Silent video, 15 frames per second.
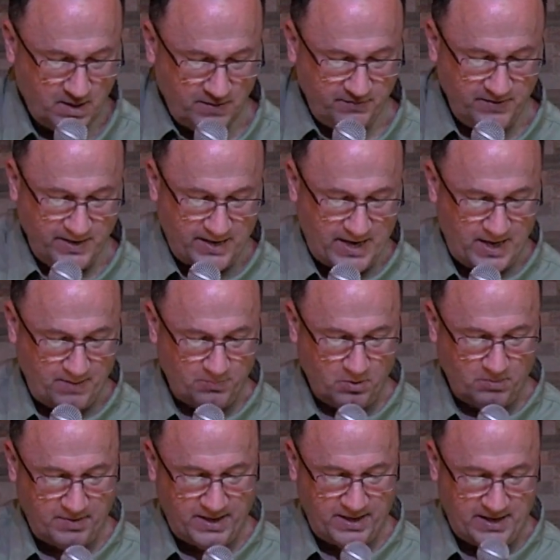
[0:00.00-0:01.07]
Then
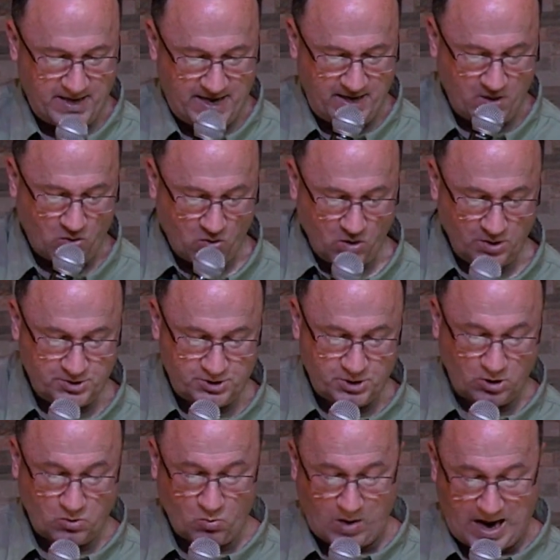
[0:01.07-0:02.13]
Abram and Nahor
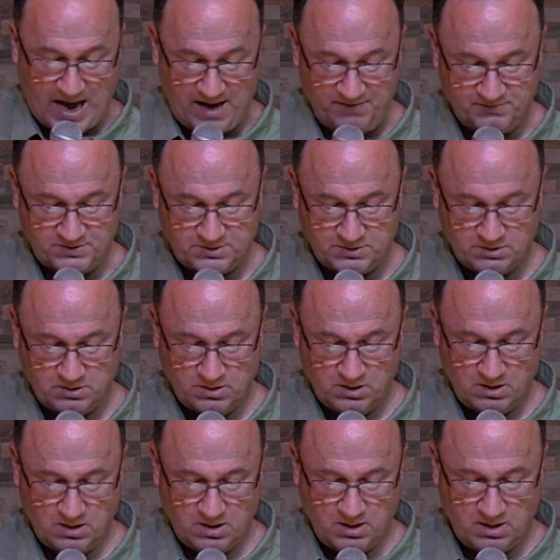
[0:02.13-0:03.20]
took wives.
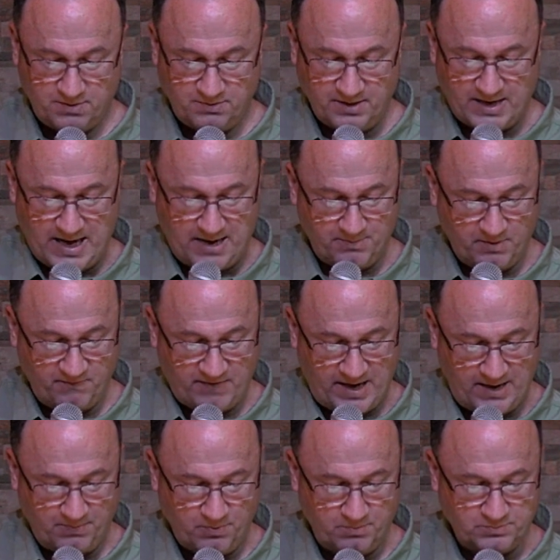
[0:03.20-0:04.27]
The name of
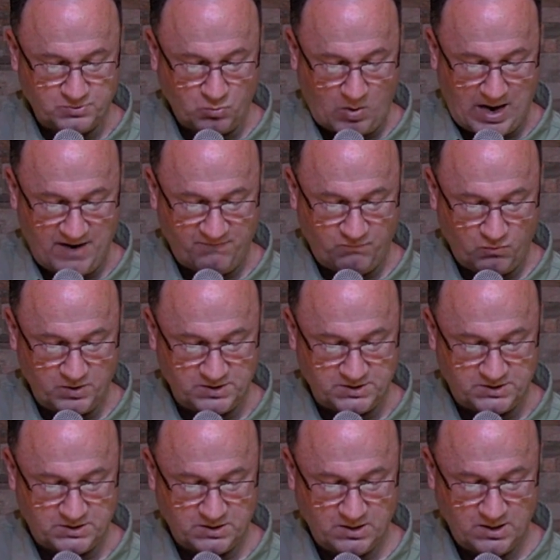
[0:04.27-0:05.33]
Abram's wife
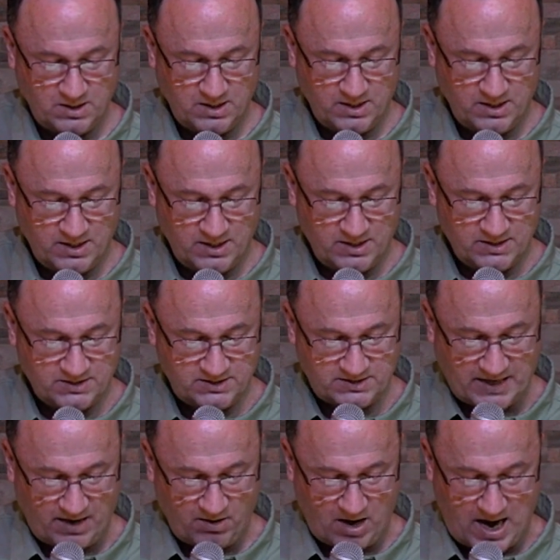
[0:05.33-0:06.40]
was
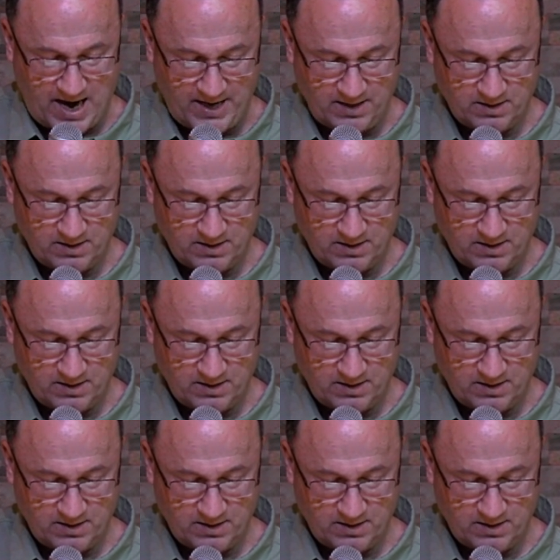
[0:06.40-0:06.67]
Sarai.